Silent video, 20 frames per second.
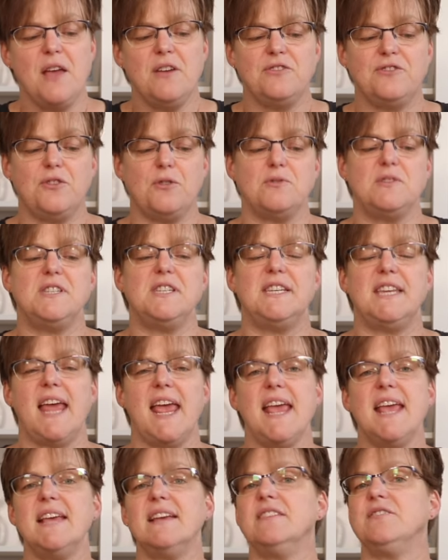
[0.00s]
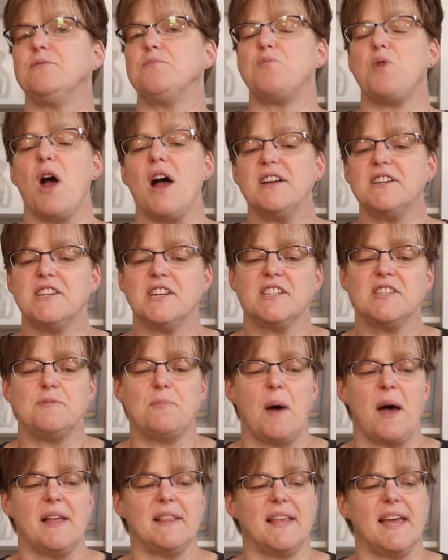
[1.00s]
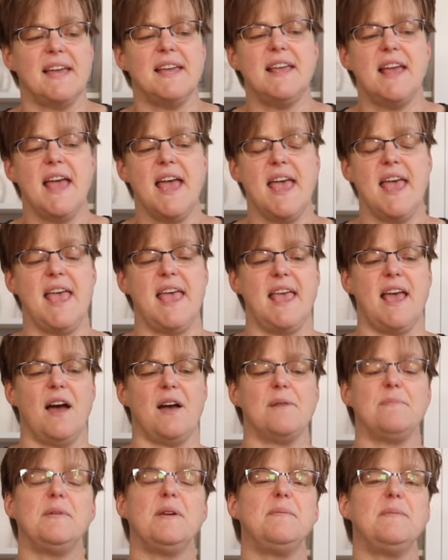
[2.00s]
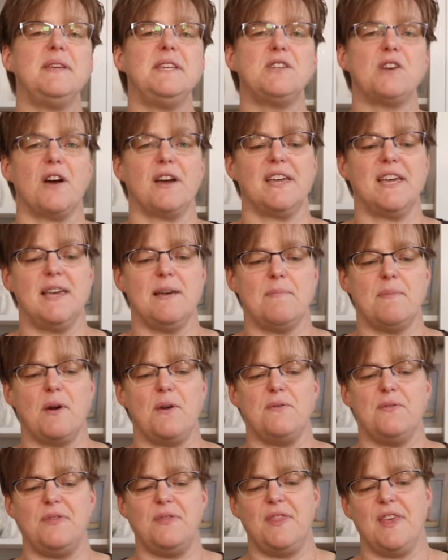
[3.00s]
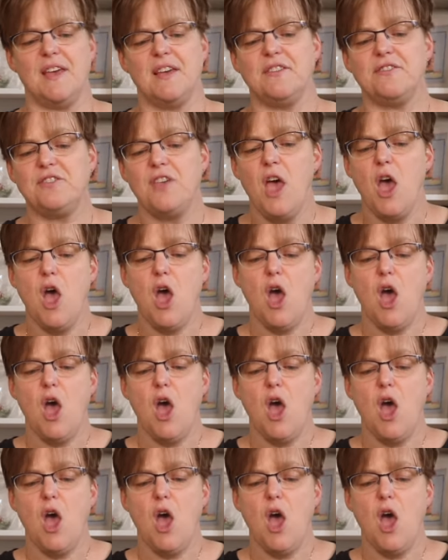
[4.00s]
So today's project spotlight, I'm going to be talking about this